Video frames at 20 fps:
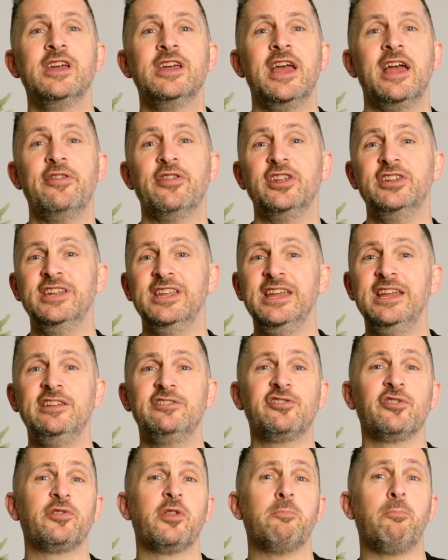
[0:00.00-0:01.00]
in the needs
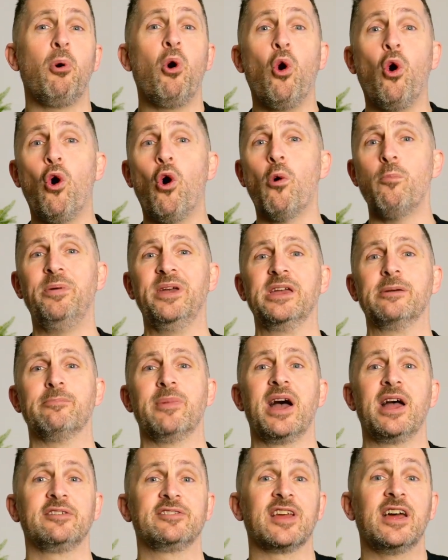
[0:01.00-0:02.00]
of the poor being
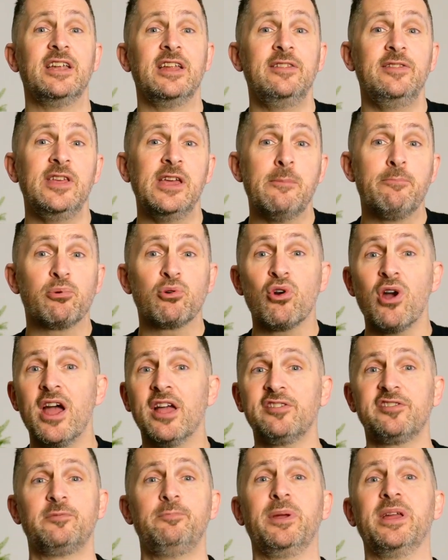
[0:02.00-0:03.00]
met and in the
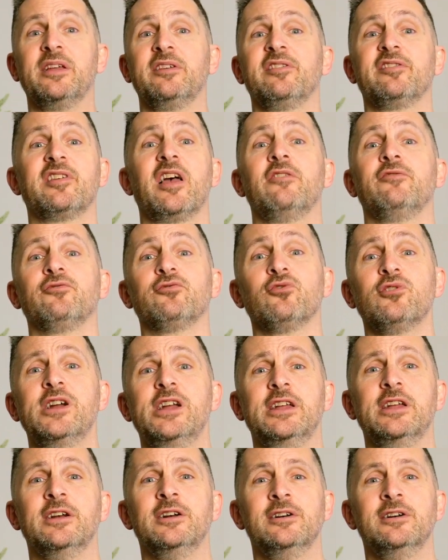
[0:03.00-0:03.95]
oppressed being set free.